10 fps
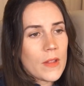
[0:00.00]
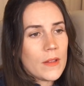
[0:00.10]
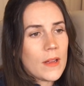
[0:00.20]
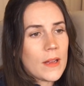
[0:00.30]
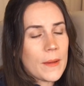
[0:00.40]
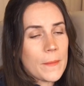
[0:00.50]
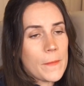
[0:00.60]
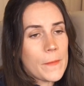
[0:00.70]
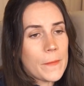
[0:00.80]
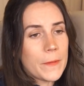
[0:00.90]

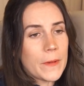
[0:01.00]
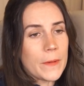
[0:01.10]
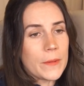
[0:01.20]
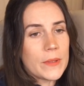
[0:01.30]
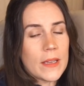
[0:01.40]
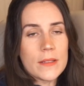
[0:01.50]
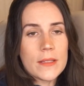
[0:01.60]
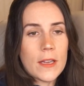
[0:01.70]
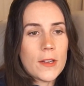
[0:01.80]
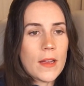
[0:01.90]
So yeah,
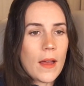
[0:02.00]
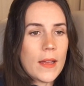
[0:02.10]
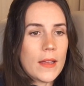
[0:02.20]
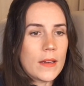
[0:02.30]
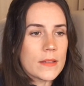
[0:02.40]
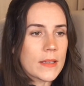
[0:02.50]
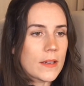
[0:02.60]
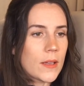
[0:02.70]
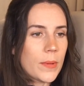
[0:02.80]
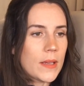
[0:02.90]
scary guy in a
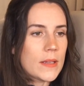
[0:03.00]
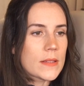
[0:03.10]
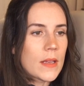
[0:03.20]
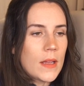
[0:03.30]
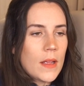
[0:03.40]
scary place.